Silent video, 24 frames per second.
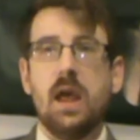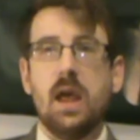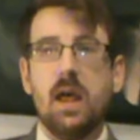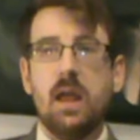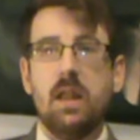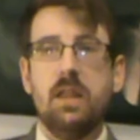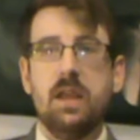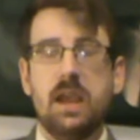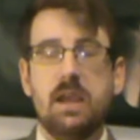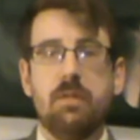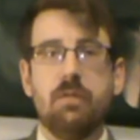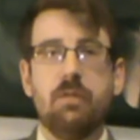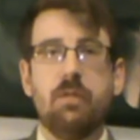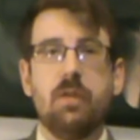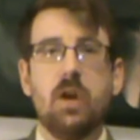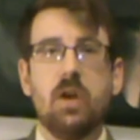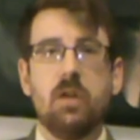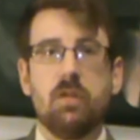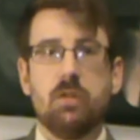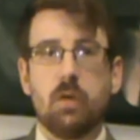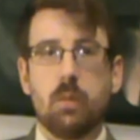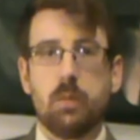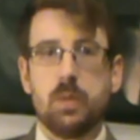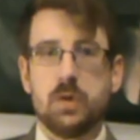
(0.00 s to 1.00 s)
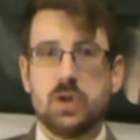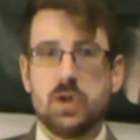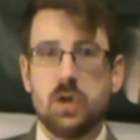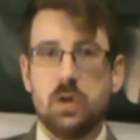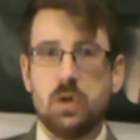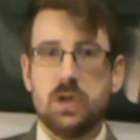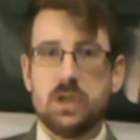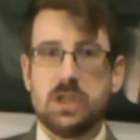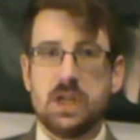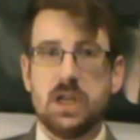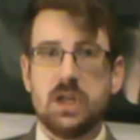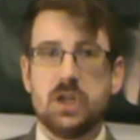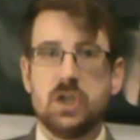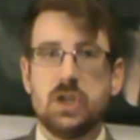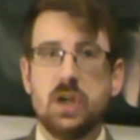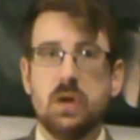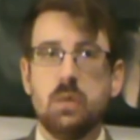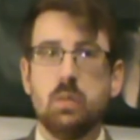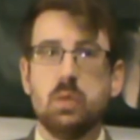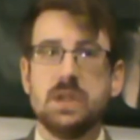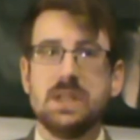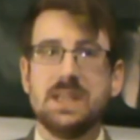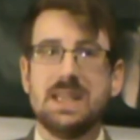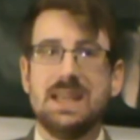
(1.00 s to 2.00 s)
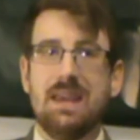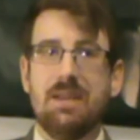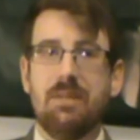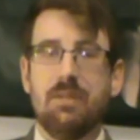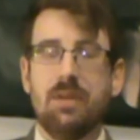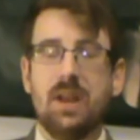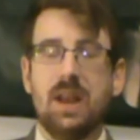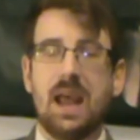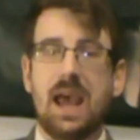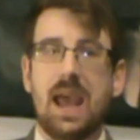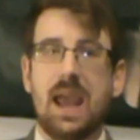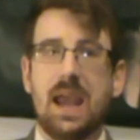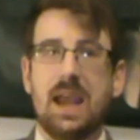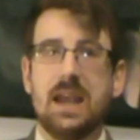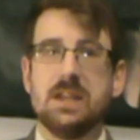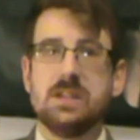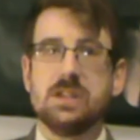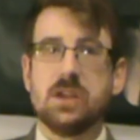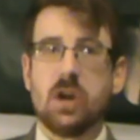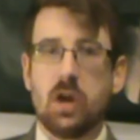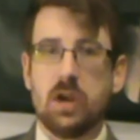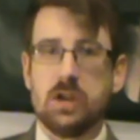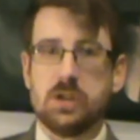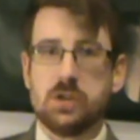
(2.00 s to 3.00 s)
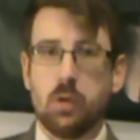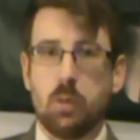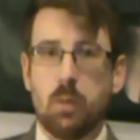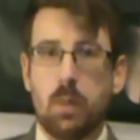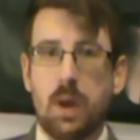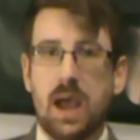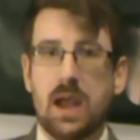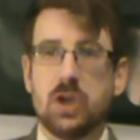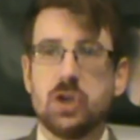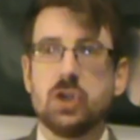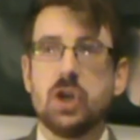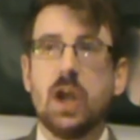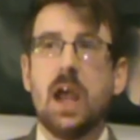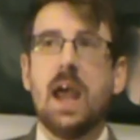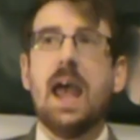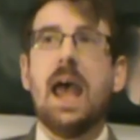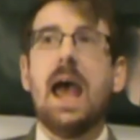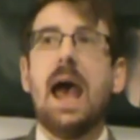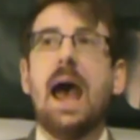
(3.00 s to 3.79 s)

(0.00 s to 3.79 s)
the first opportunity, she was given a title match,